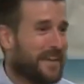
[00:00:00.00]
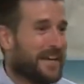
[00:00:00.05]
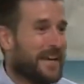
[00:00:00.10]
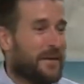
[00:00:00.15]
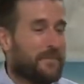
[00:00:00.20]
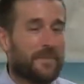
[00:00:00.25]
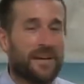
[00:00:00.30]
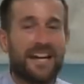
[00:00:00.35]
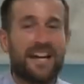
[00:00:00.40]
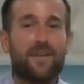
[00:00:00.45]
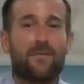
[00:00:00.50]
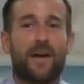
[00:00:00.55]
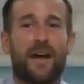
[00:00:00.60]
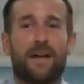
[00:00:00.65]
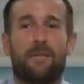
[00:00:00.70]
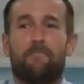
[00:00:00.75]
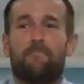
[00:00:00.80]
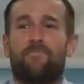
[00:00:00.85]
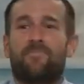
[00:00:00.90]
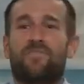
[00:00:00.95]
But anyway,
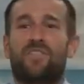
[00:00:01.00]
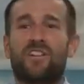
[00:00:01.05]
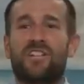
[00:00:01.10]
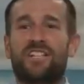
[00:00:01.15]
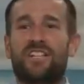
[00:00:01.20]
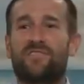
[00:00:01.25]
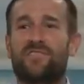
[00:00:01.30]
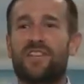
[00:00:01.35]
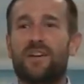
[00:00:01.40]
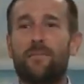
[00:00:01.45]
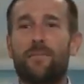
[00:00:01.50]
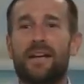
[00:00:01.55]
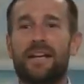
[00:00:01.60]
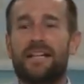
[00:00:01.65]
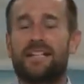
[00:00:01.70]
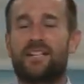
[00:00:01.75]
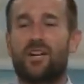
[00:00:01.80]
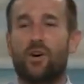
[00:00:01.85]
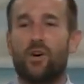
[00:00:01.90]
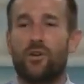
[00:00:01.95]
just if somebody
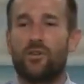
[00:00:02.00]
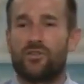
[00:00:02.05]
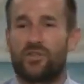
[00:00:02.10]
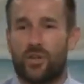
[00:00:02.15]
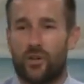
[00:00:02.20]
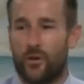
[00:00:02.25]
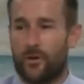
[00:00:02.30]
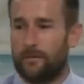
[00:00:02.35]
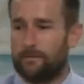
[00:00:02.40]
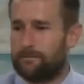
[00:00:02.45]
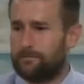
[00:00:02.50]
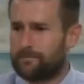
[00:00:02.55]
told you,